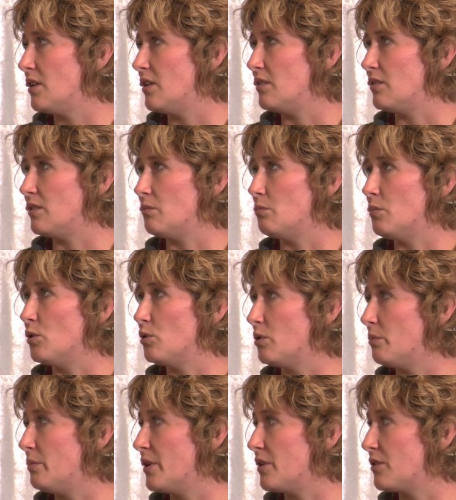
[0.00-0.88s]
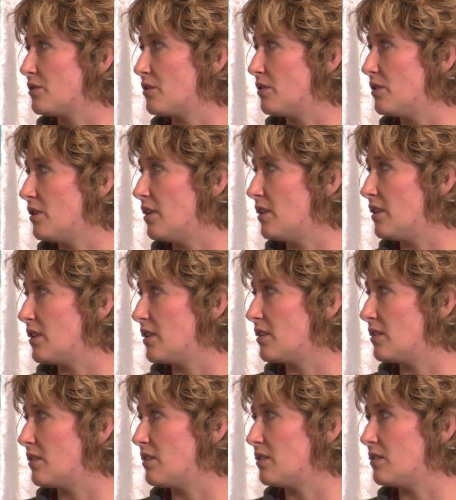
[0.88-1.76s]
and the polar bears are
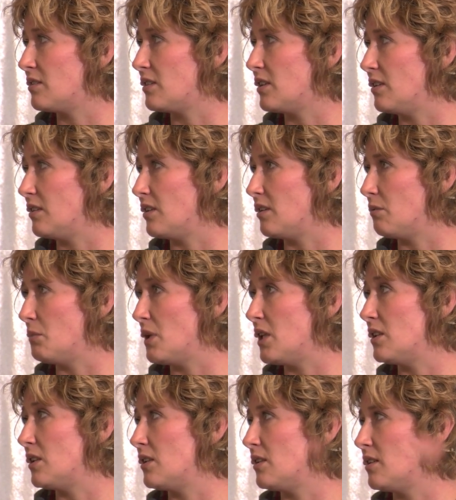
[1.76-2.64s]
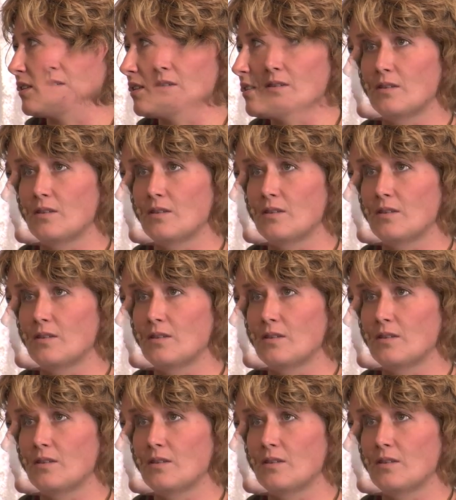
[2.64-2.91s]
dying. It's killing many.